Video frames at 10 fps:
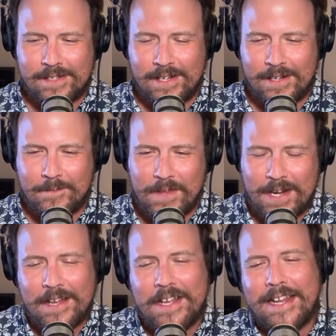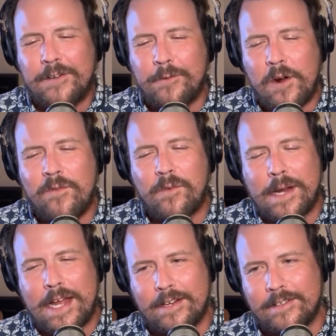And I don't want to
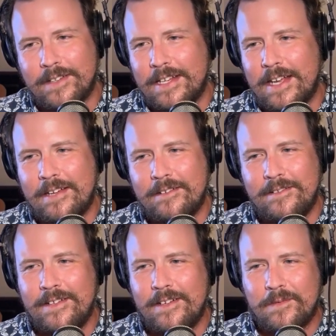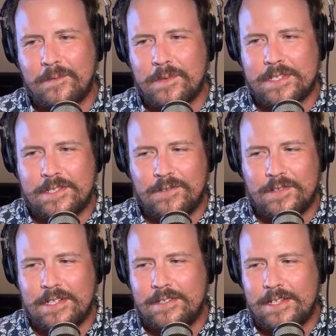overreact. Like we're still
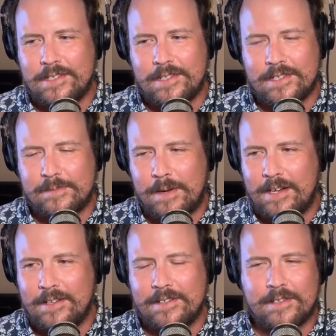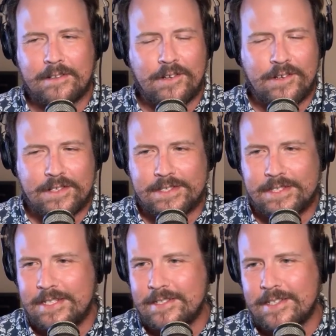in a decent spot. It's a long
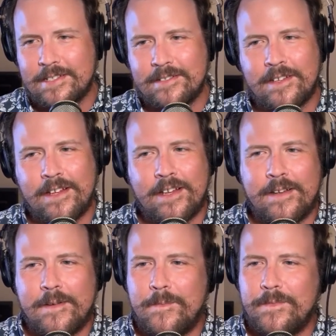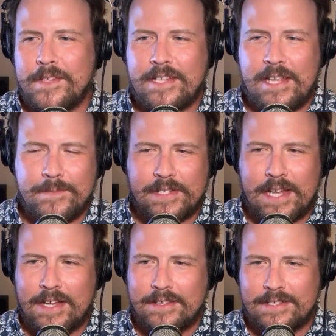season. The team's
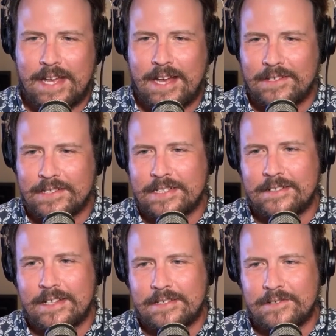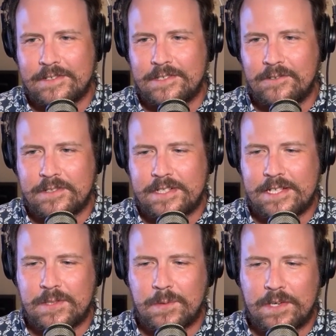got the talent. Like there's still a
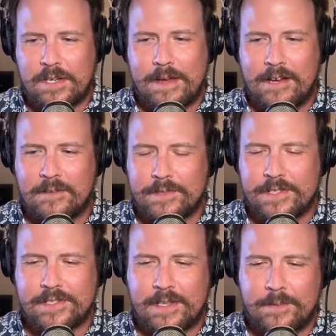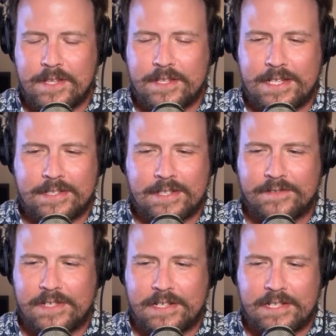chance to rebound, but just some of the things I've
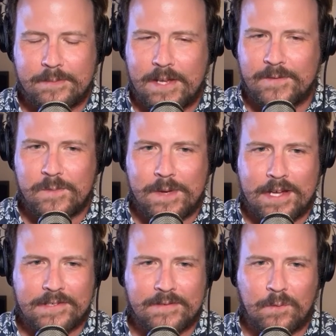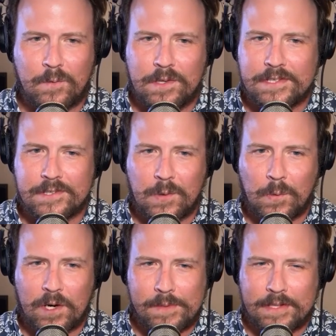seen these past few matches have really started to
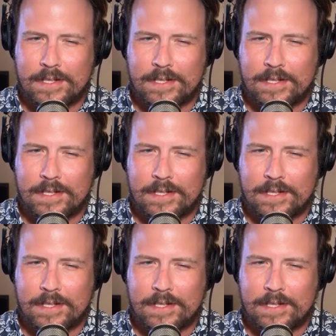worry me.